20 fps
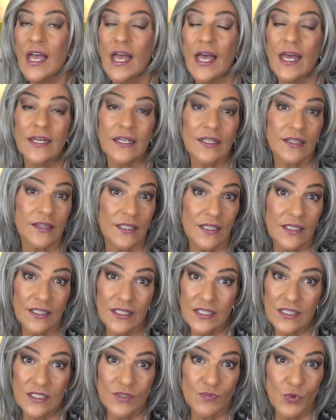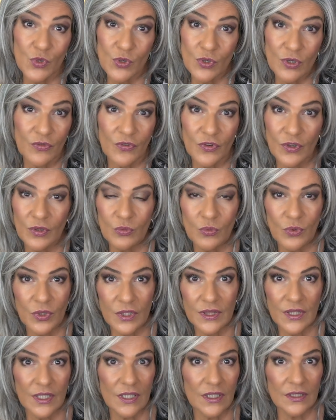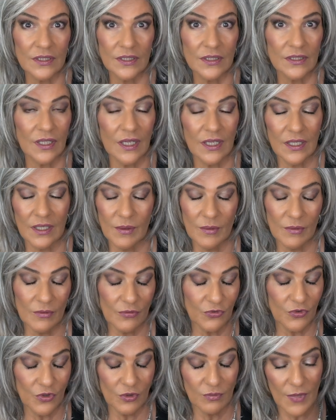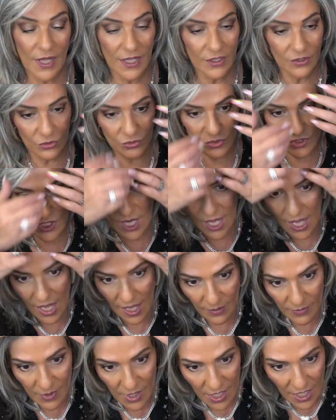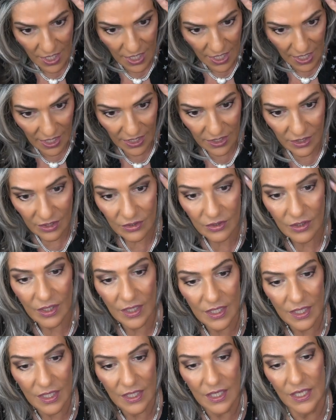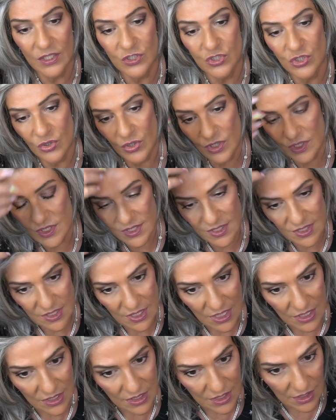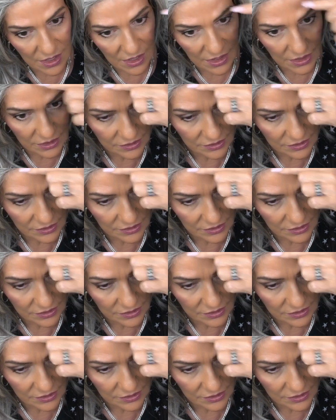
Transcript: And Athena is beautiful with the uh, full mono top. And as you can see, the